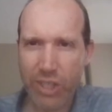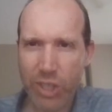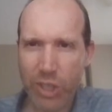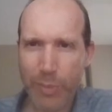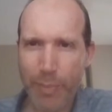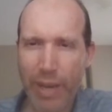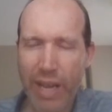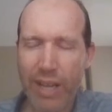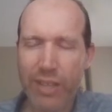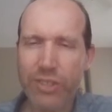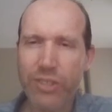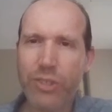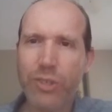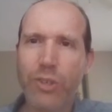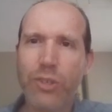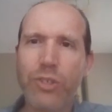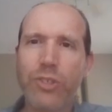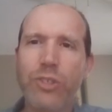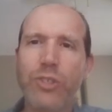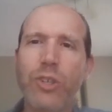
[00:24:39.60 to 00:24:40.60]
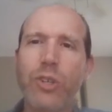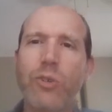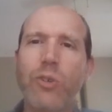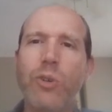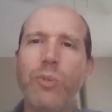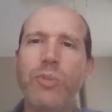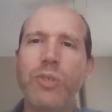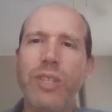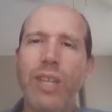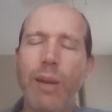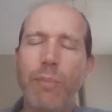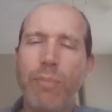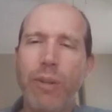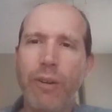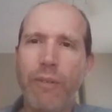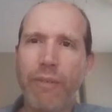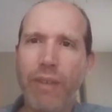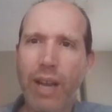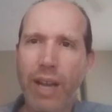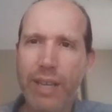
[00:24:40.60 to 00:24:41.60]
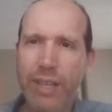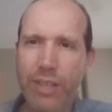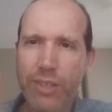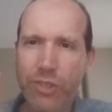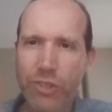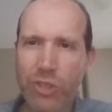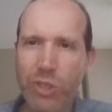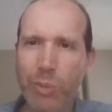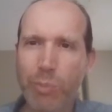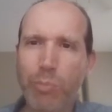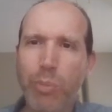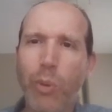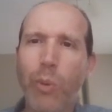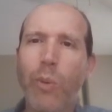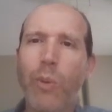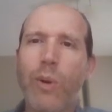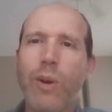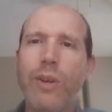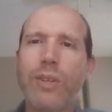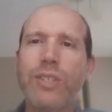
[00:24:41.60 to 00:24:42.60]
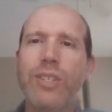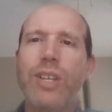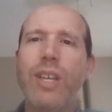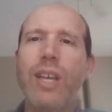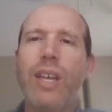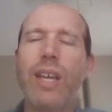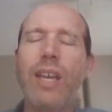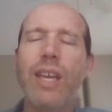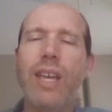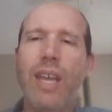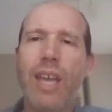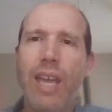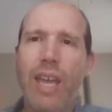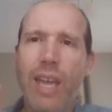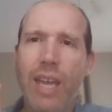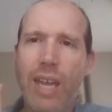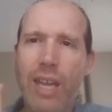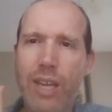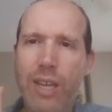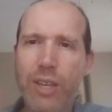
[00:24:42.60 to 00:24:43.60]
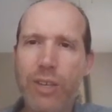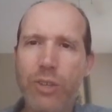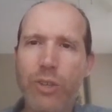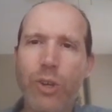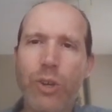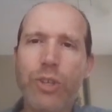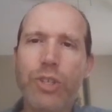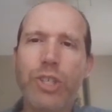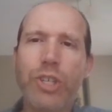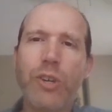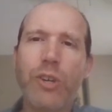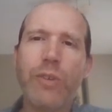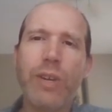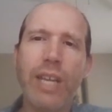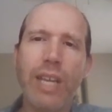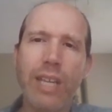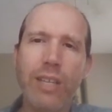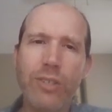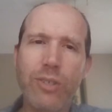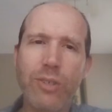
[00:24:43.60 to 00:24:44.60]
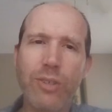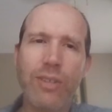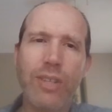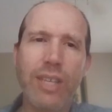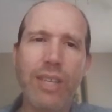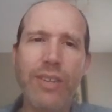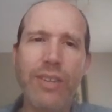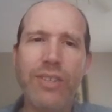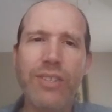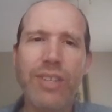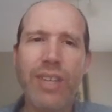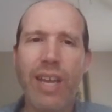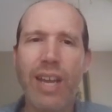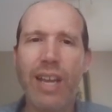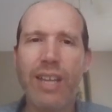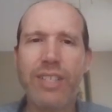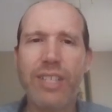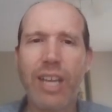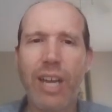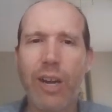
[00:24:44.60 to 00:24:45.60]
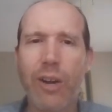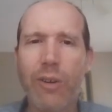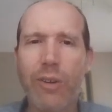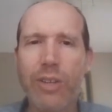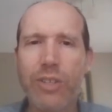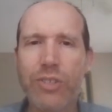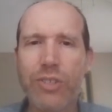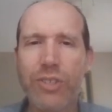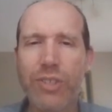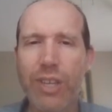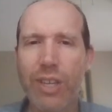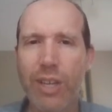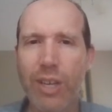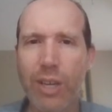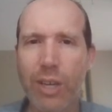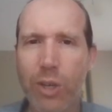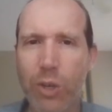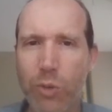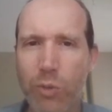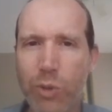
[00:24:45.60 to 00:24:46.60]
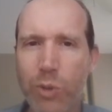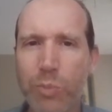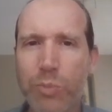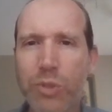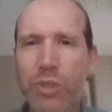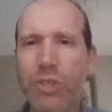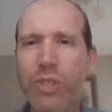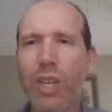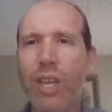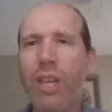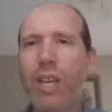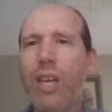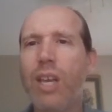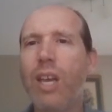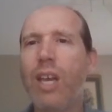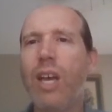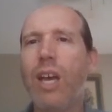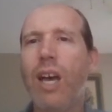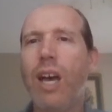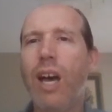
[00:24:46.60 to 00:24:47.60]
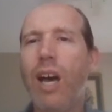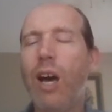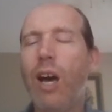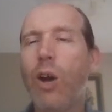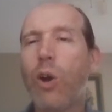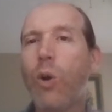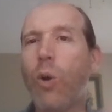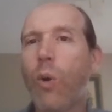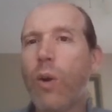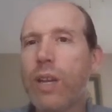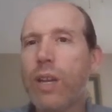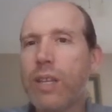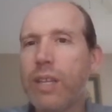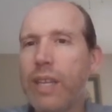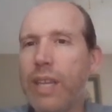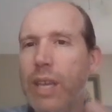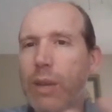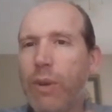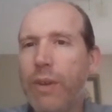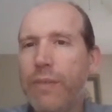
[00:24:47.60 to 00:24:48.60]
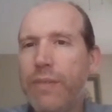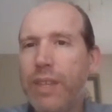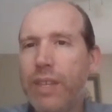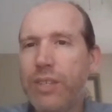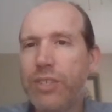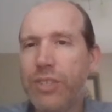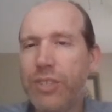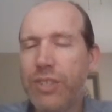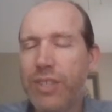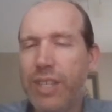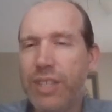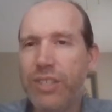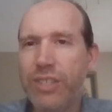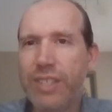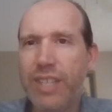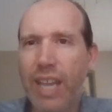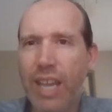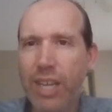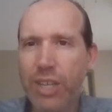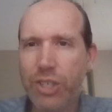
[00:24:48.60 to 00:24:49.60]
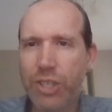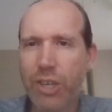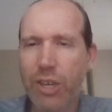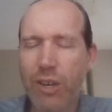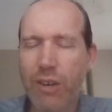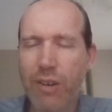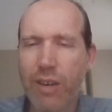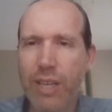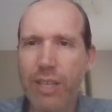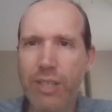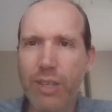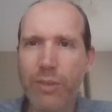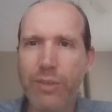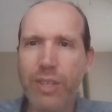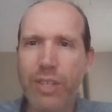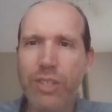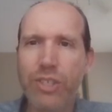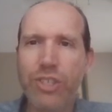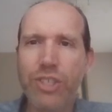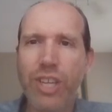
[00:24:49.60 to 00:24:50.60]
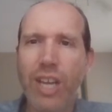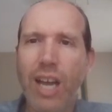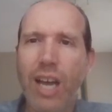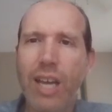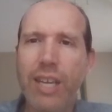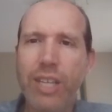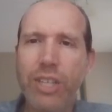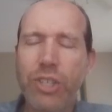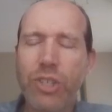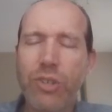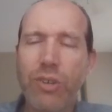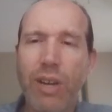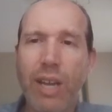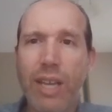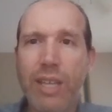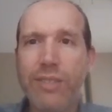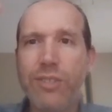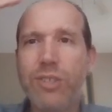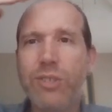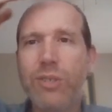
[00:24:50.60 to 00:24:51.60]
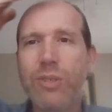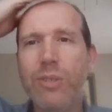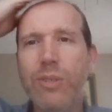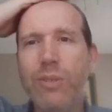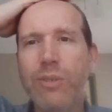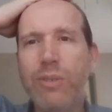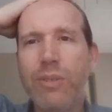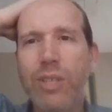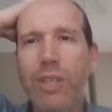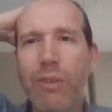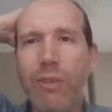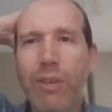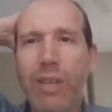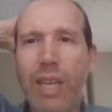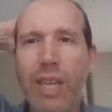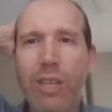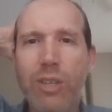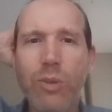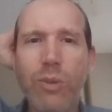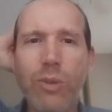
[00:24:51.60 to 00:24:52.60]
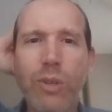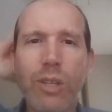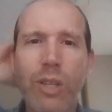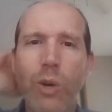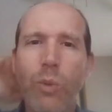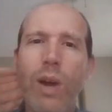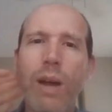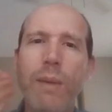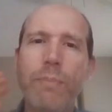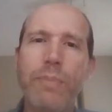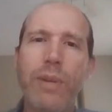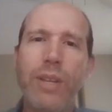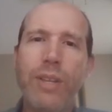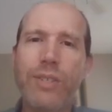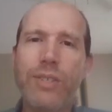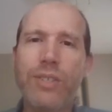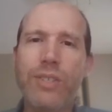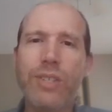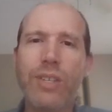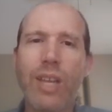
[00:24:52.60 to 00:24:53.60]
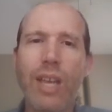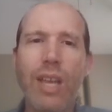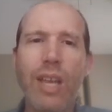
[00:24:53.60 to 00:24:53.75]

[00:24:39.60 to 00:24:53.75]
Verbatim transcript: sponsors, the groups that provided support and nurturing to these uh, terrorist uh, groups. Uh, accordingly, with this, this danger and you know, these jihadis trying to you know, get nuclear weapons,